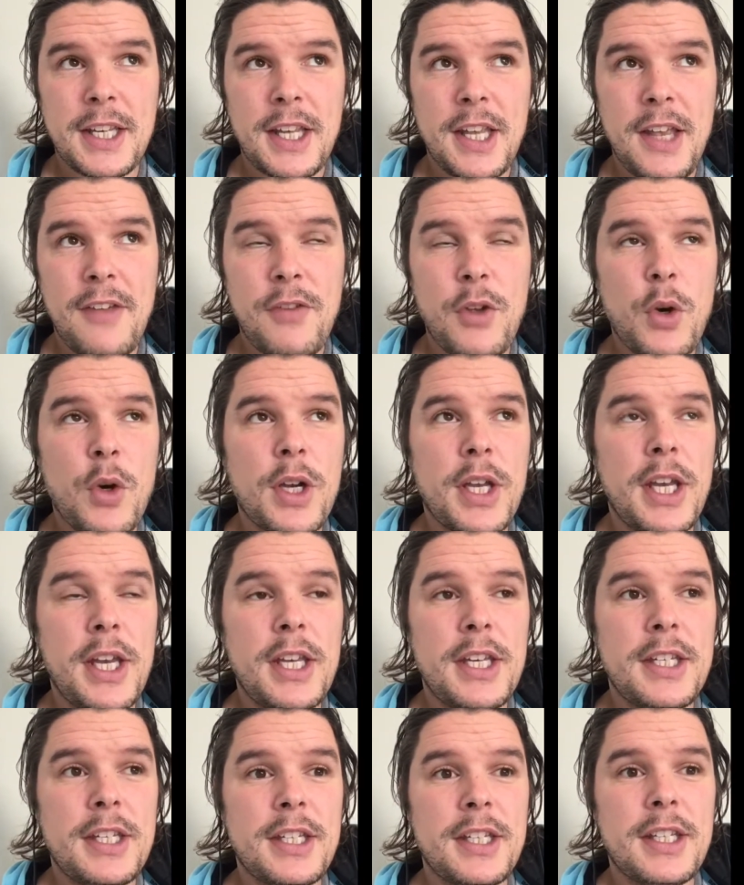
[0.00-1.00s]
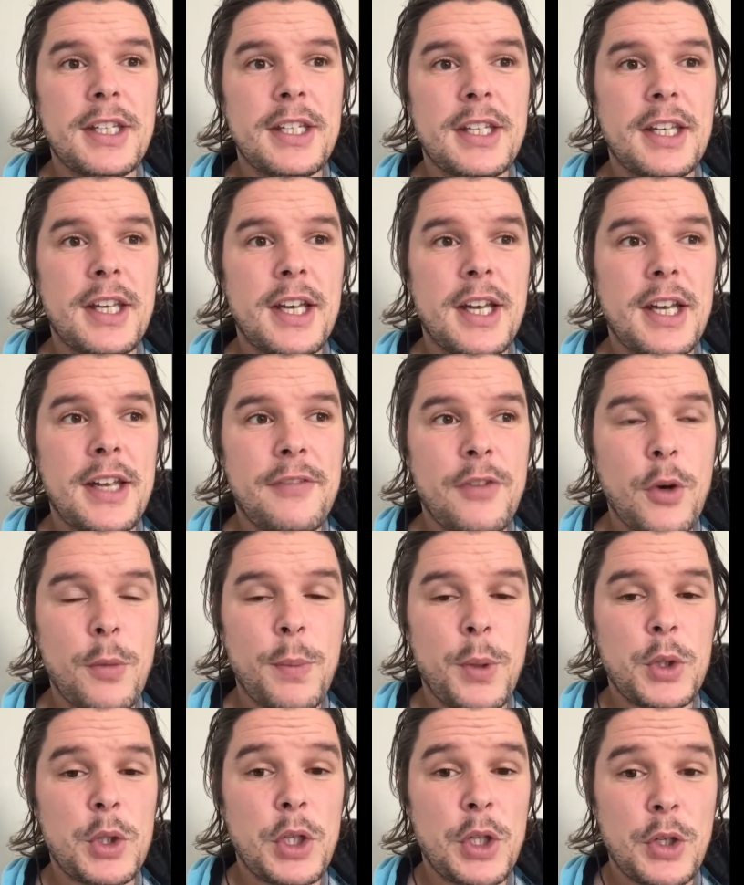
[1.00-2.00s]
if you're
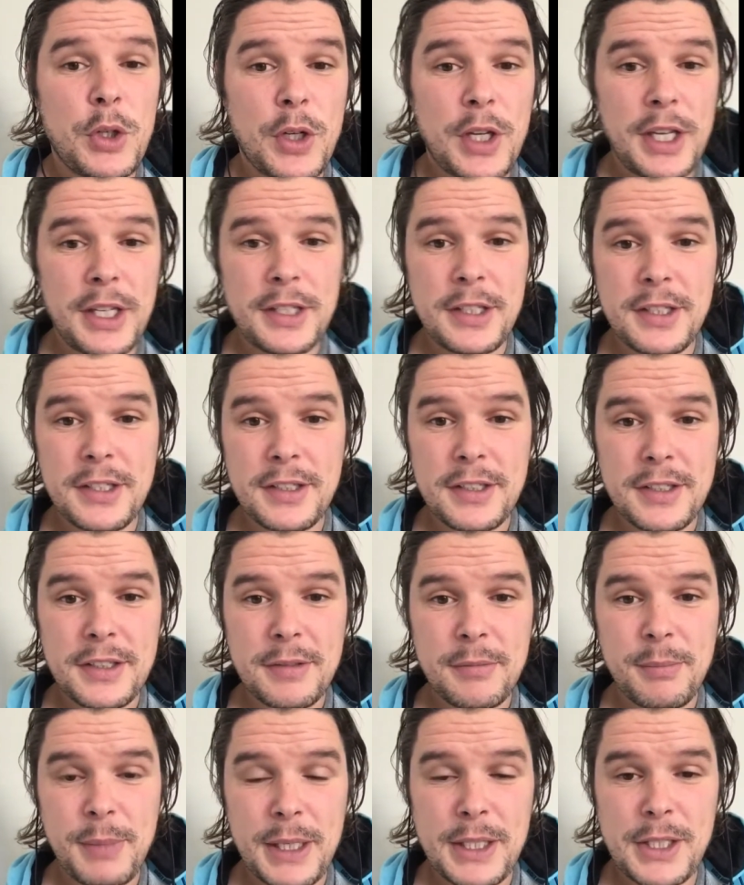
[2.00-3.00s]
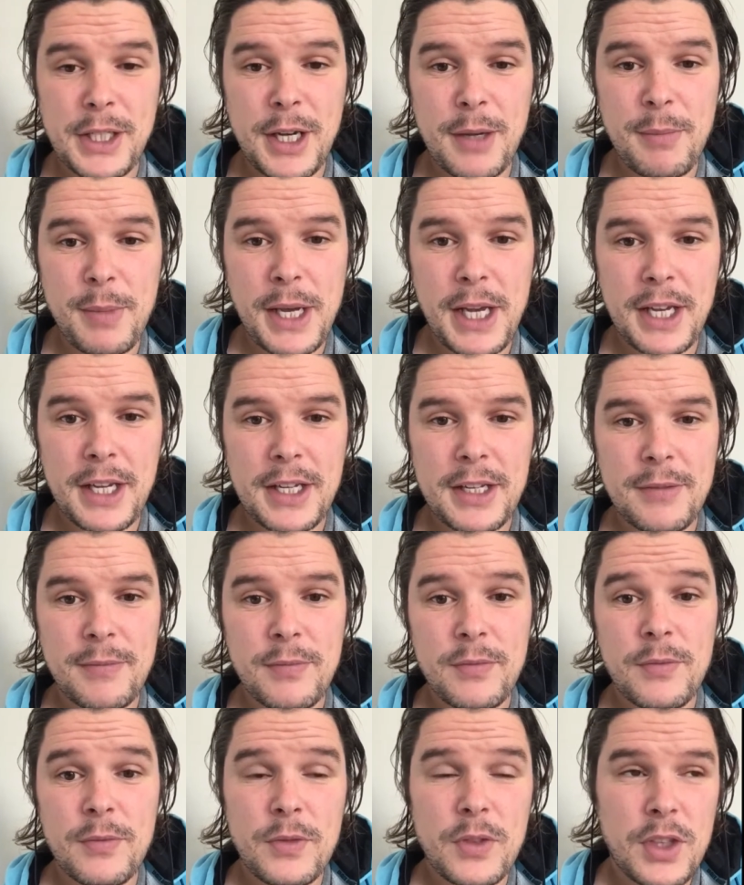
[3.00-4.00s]
pushing your kids' bedtime back,
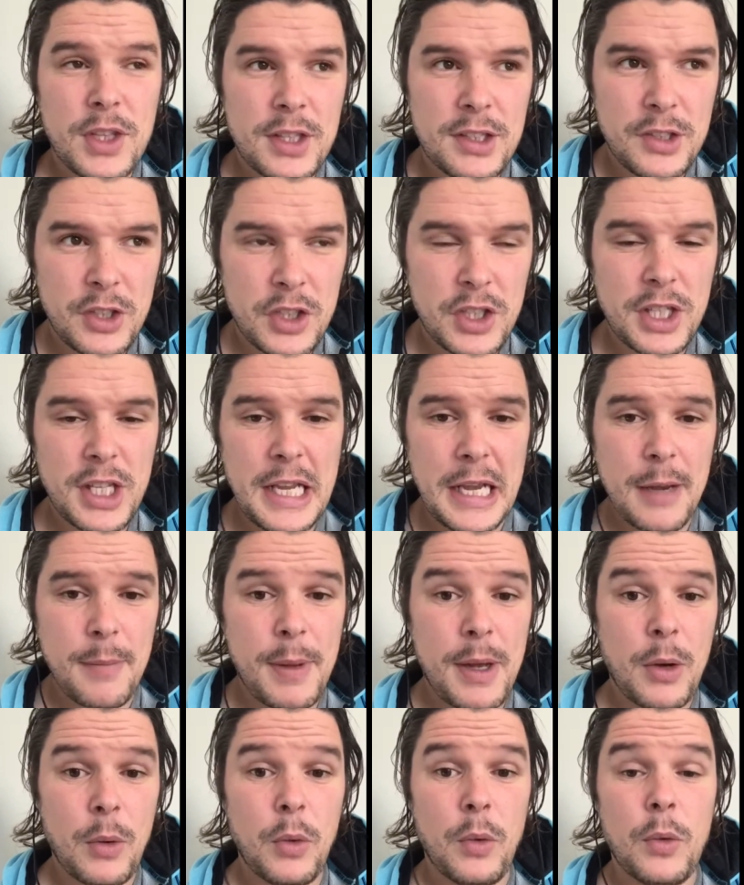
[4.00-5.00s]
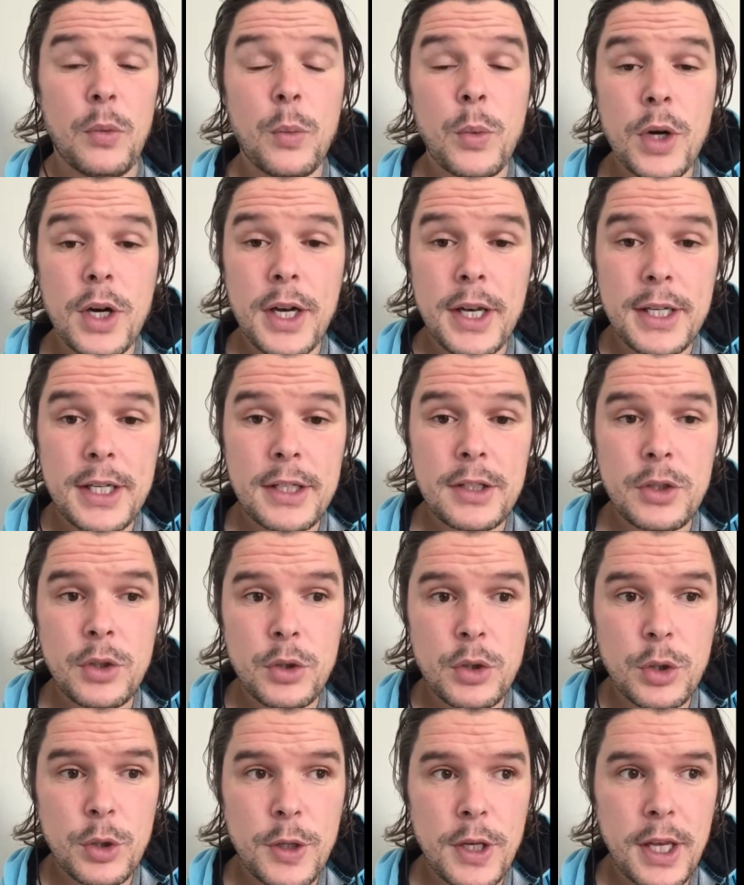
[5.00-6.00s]
just think about why it is you're
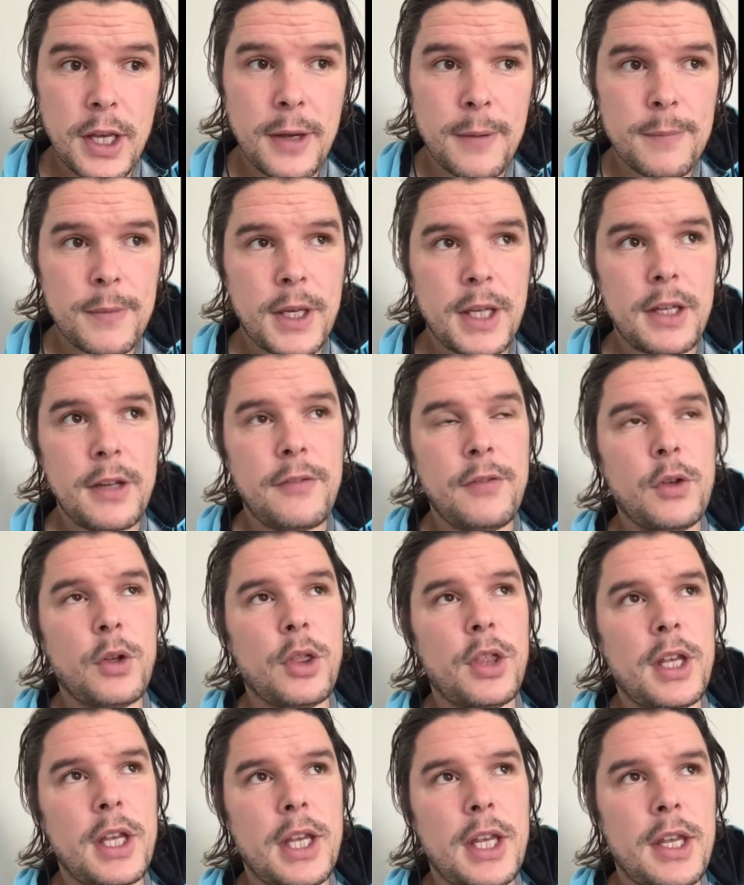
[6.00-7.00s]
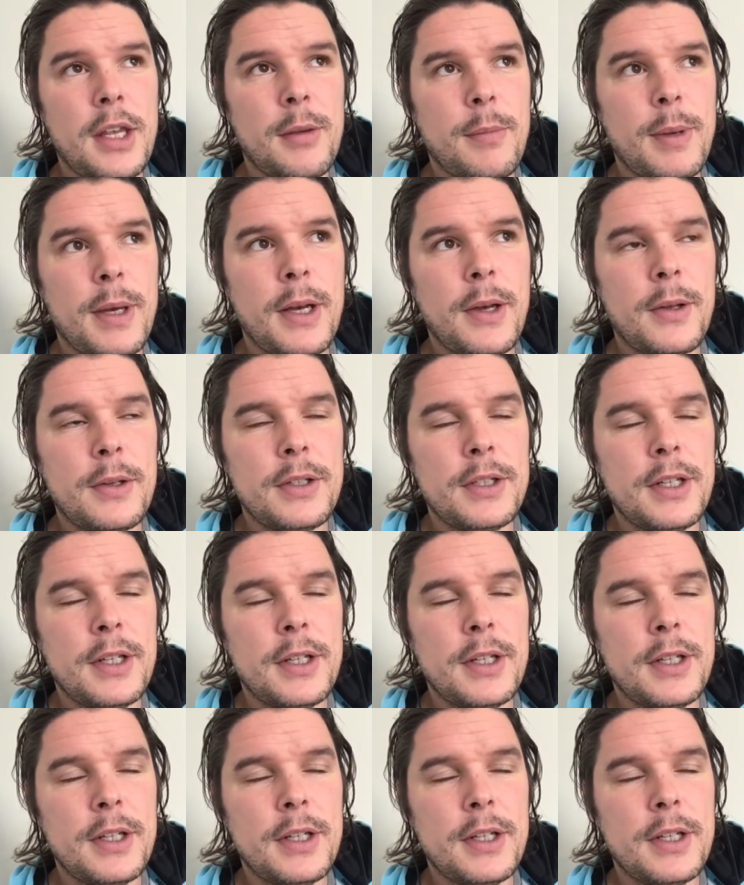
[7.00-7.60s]
doing it. And if you're thinking about,